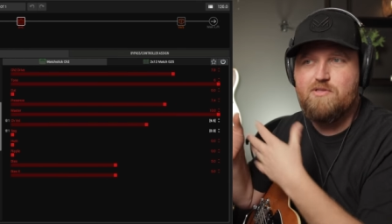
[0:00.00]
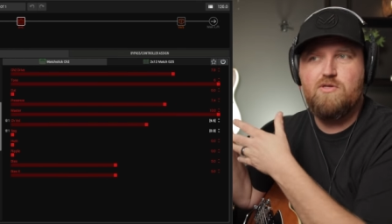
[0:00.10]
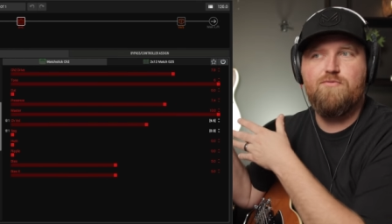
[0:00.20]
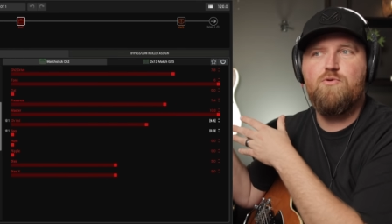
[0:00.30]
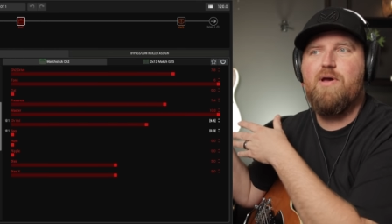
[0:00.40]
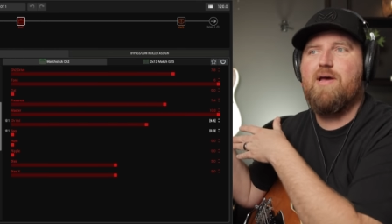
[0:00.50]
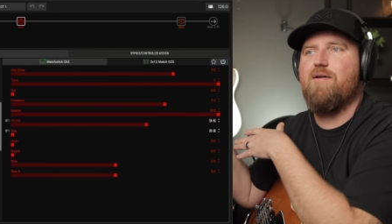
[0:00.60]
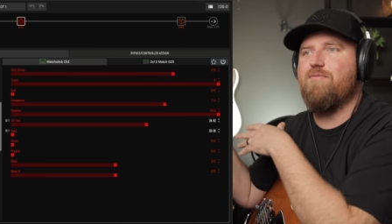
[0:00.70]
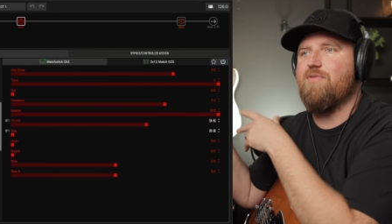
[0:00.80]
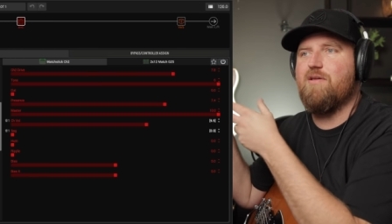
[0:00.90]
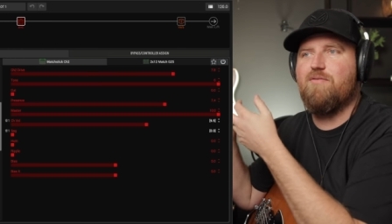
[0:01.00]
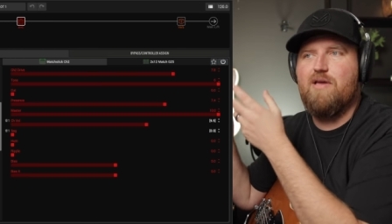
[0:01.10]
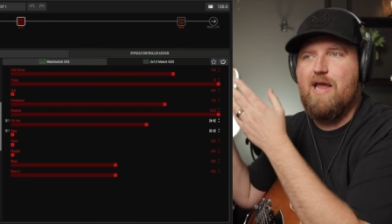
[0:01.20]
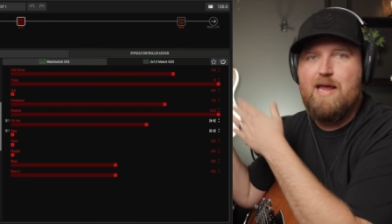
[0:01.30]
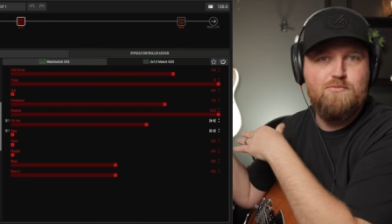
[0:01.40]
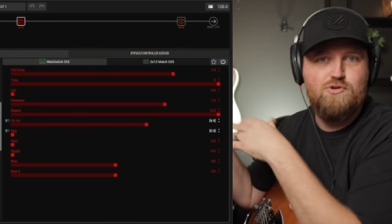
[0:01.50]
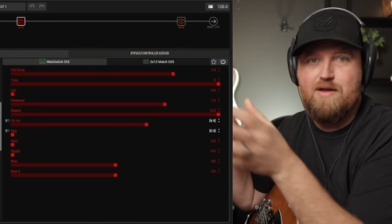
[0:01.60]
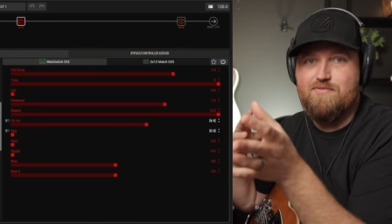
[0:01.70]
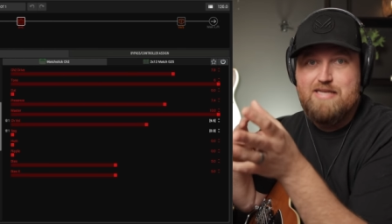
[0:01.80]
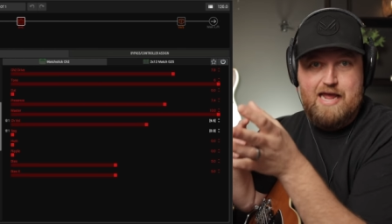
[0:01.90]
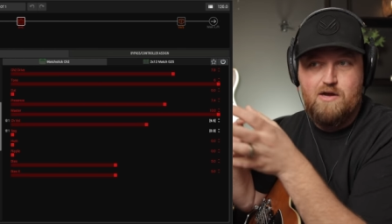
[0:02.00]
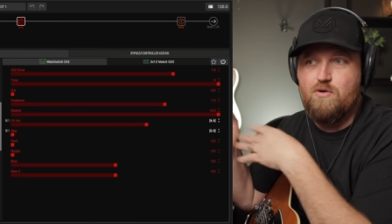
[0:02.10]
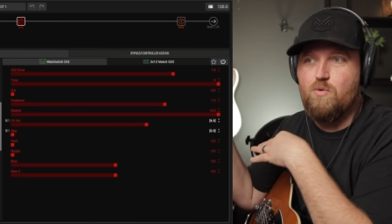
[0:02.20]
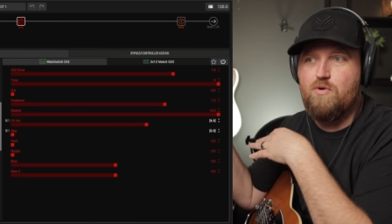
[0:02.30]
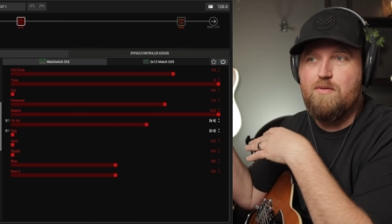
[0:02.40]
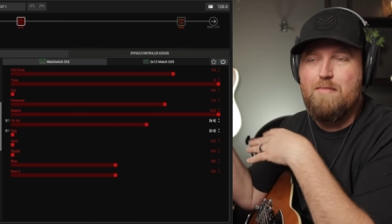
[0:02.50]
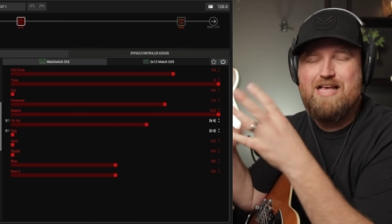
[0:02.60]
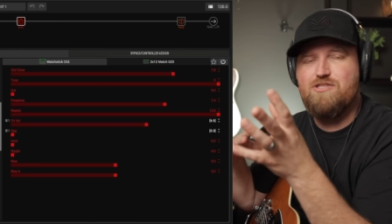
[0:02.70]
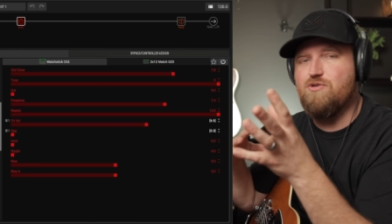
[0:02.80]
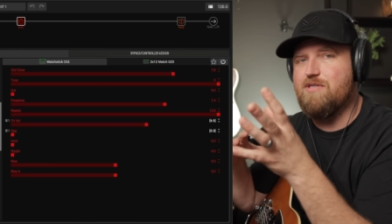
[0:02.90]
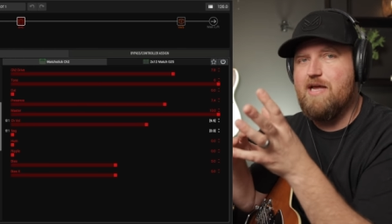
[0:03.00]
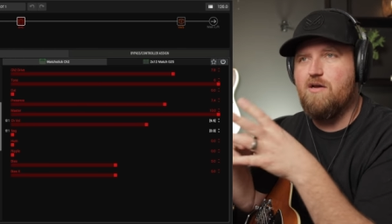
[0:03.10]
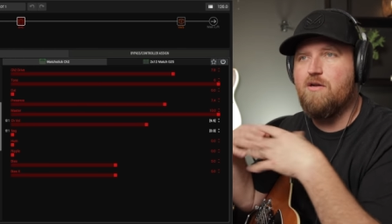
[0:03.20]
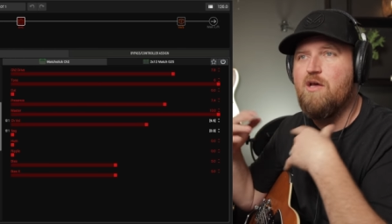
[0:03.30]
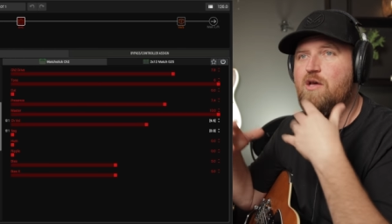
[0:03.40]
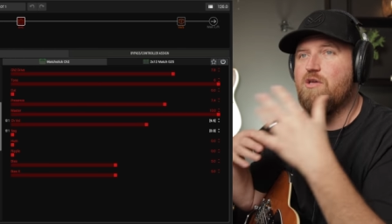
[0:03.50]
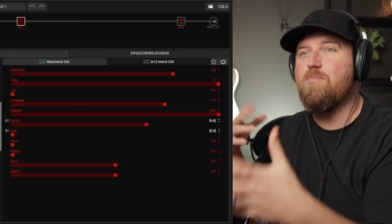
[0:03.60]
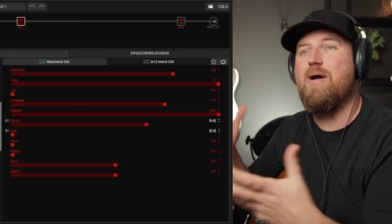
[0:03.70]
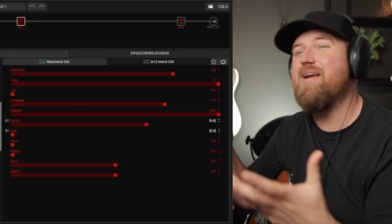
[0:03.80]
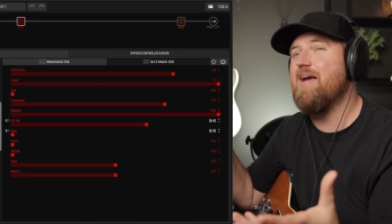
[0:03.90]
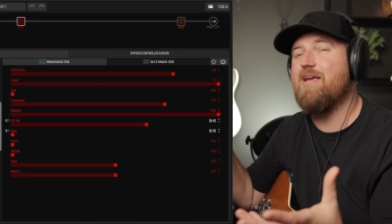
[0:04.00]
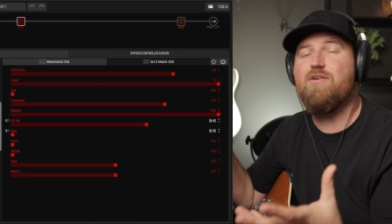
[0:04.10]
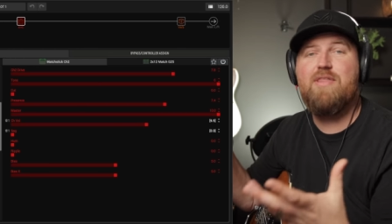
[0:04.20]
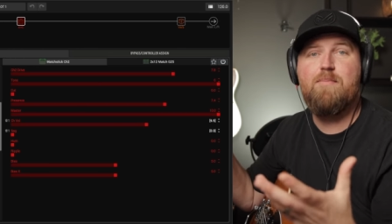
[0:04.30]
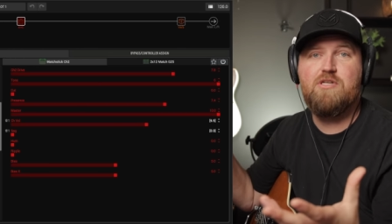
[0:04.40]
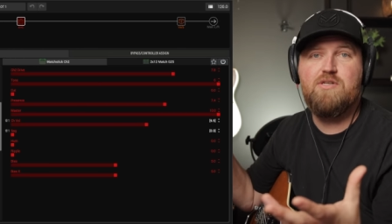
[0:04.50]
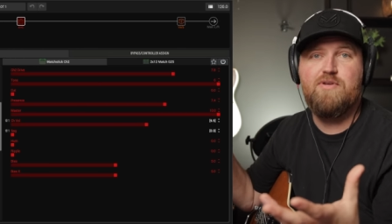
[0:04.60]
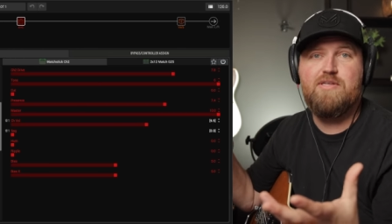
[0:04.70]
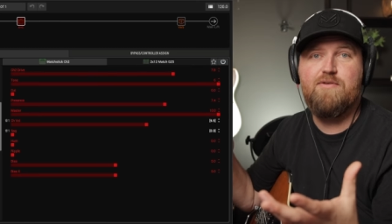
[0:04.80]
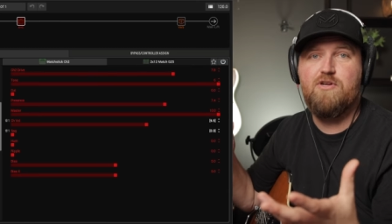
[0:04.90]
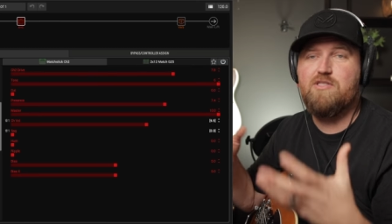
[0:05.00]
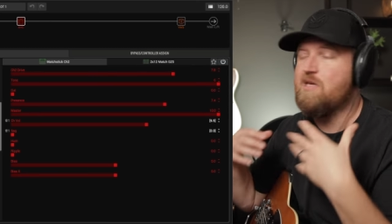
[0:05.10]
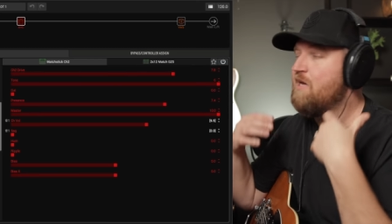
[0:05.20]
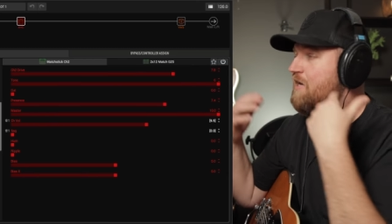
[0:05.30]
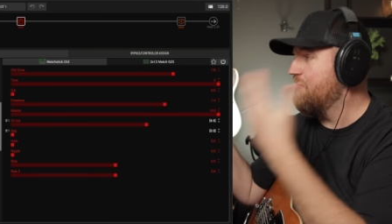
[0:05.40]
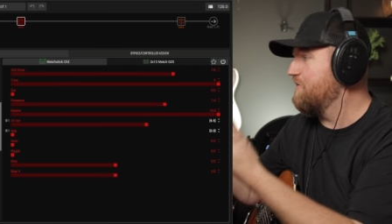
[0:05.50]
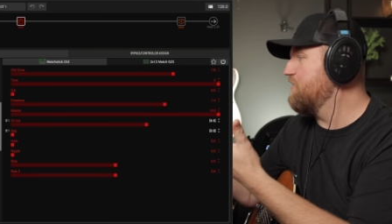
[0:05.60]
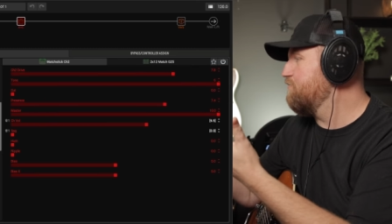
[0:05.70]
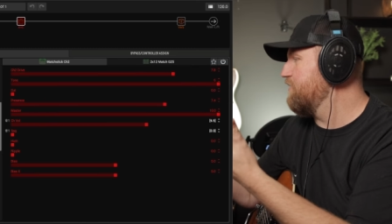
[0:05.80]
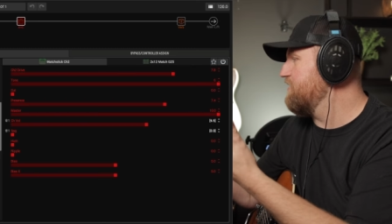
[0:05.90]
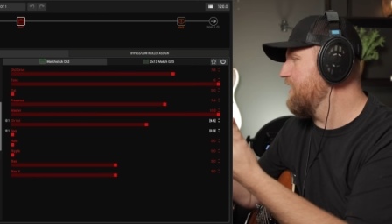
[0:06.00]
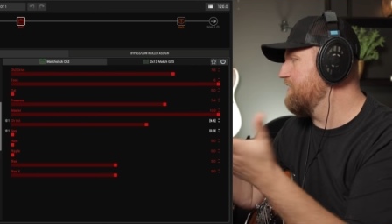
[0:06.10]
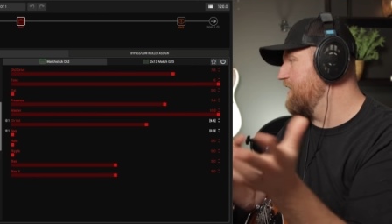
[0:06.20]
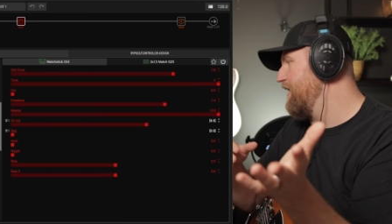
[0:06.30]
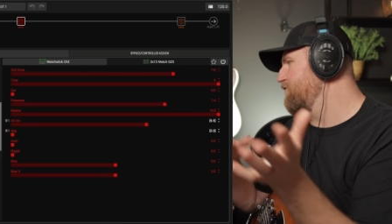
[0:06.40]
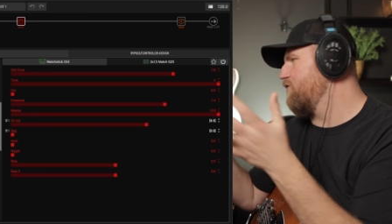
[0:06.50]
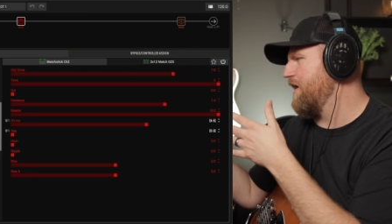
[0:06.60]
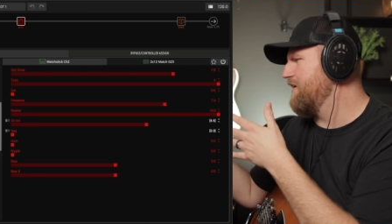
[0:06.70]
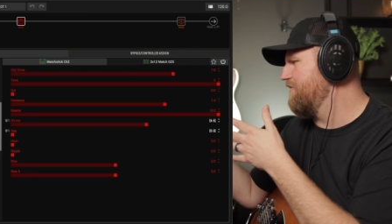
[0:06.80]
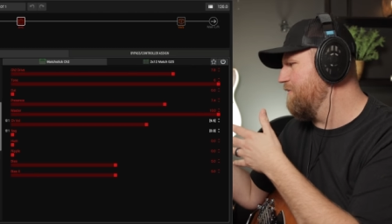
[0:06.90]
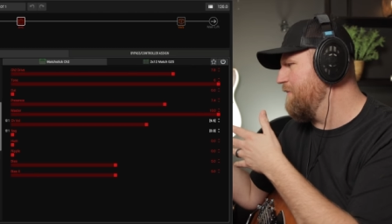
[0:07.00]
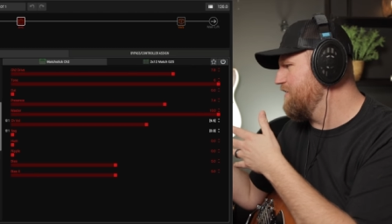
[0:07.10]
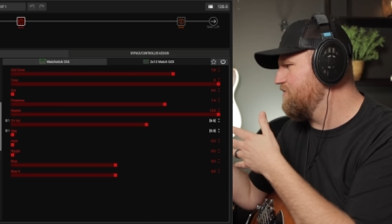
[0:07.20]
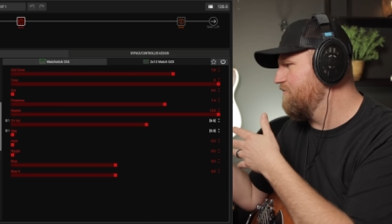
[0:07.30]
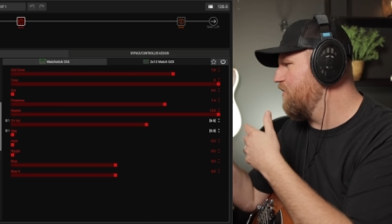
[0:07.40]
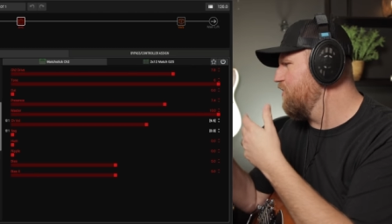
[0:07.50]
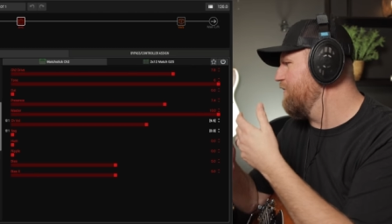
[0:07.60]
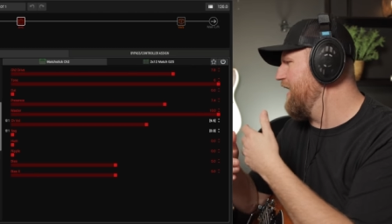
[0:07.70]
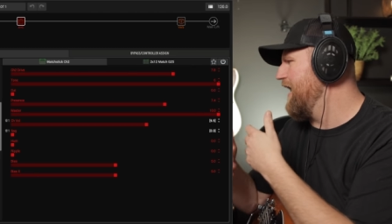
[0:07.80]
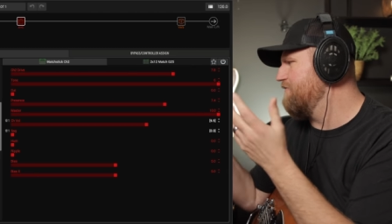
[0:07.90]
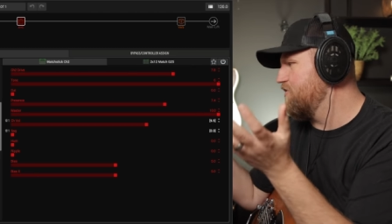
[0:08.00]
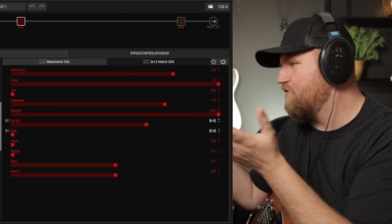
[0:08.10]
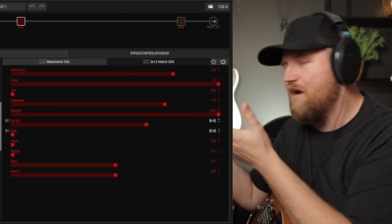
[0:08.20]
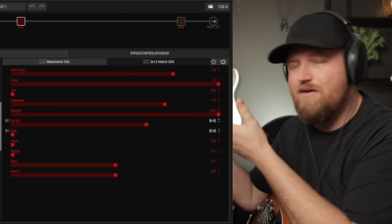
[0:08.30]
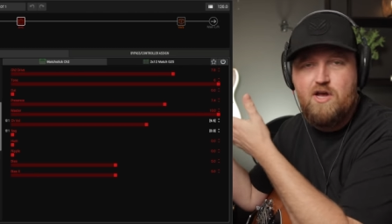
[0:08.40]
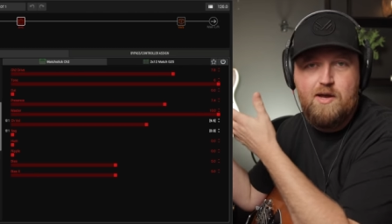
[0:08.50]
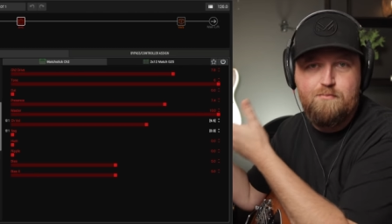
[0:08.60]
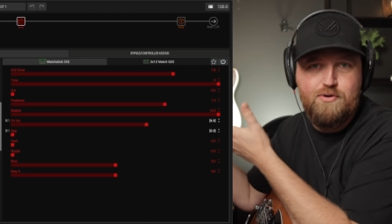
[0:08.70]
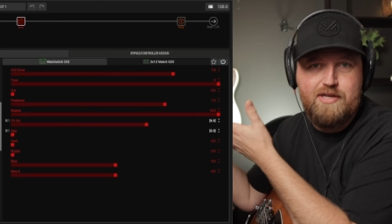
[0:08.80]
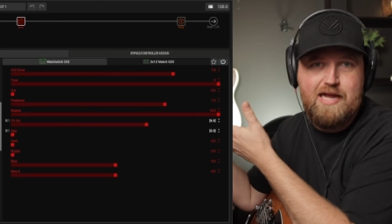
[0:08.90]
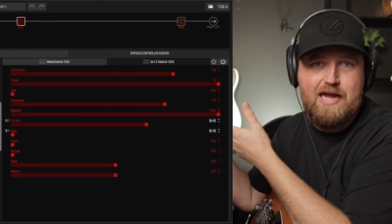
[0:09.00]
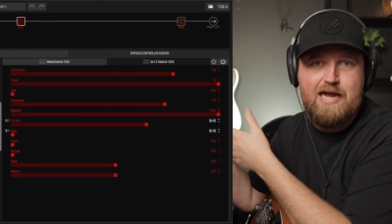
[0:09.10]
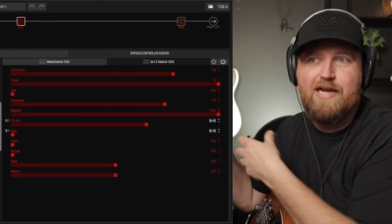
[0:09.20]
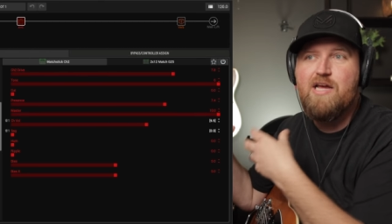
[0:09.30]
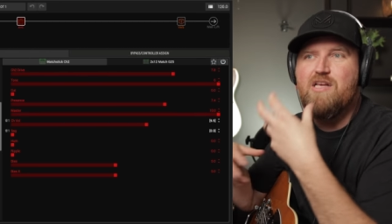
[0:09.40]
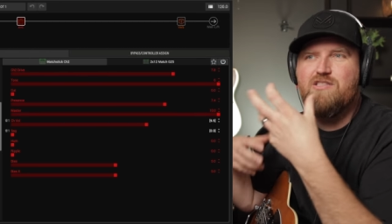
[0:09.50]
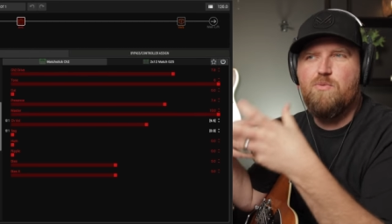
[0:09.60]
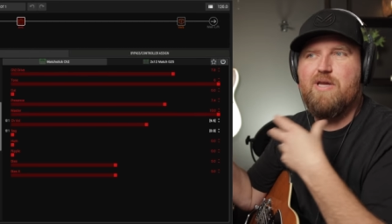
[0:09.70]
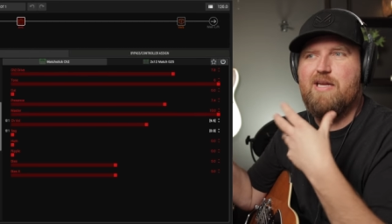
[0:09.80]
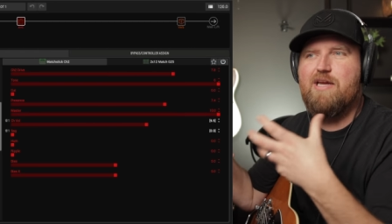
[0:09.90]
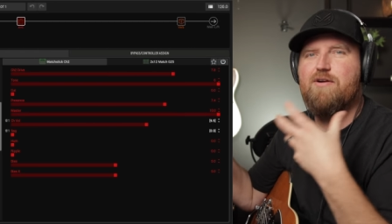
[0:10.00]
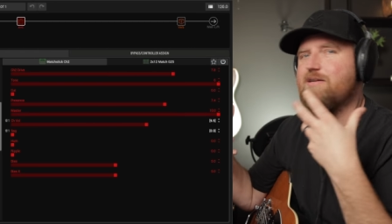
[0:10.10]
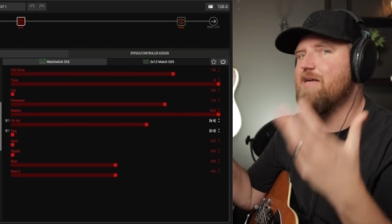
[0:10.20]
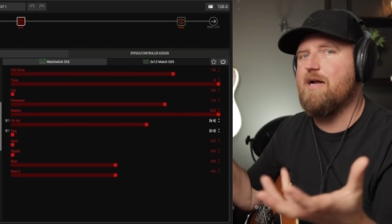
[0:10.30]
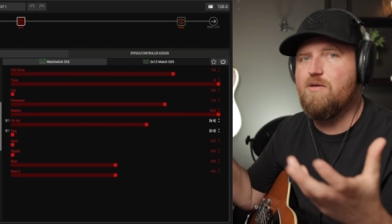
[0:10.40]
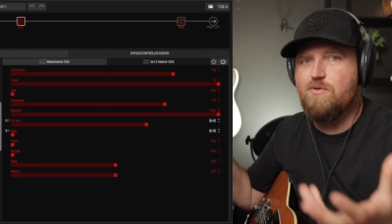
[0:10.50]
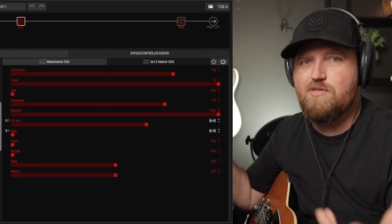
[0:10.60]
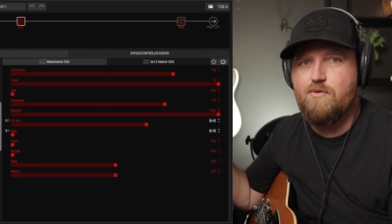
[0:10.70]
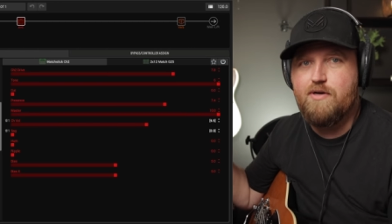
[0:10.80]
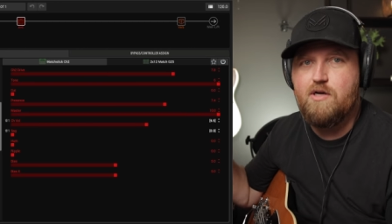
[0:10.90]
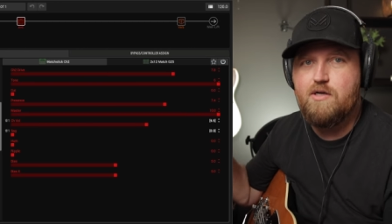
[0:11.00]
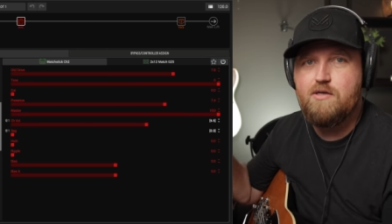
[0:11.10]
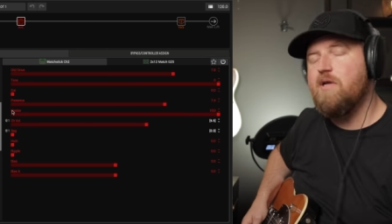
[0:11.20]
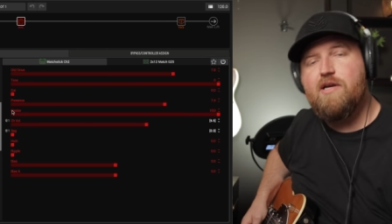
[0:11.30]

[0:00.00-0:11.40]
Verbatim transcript: And so if you have the, the amp drive down or the master down, you might not hear that much of a difference. In these presets, I've cranked the master volume and I had the drive up pretty high so we can hear exactly what's going on.